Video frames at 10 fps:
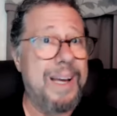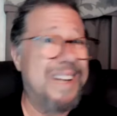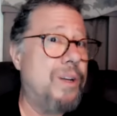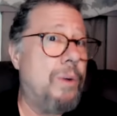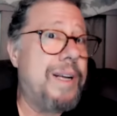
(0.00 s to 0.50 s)

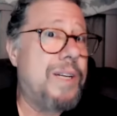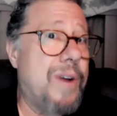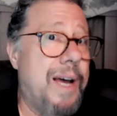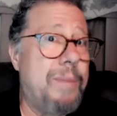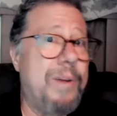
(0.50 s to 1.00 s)
Because nobody's
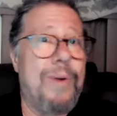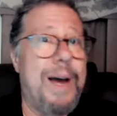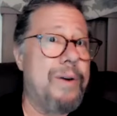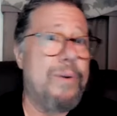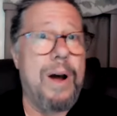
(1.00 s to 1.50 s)
trying to be
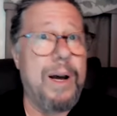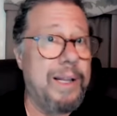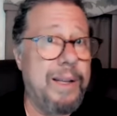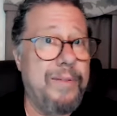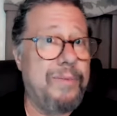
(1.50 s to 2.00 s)
right or wrong
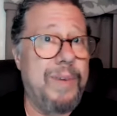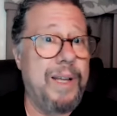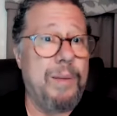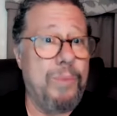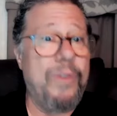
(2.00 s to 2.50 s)
in the
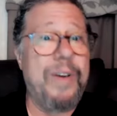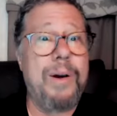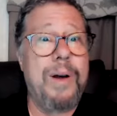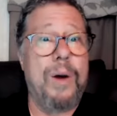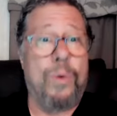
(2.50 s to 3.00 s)
in the movie.